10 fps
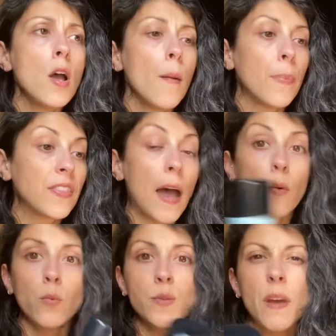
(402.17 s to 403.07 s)
but that
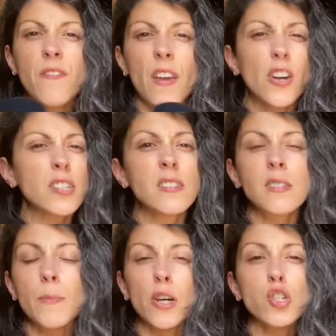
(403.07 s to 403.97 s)
one was my favorite because it
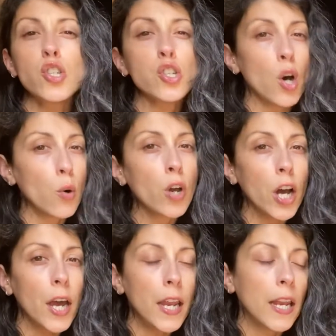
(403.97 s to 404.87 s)
smells so
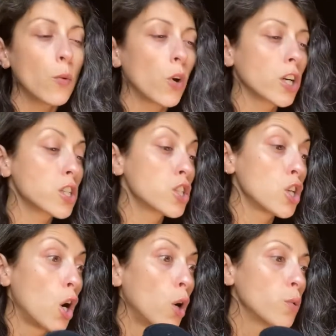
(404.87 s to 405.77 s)
good and it works
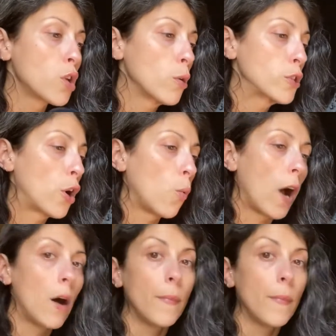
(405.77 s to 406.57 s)
so well.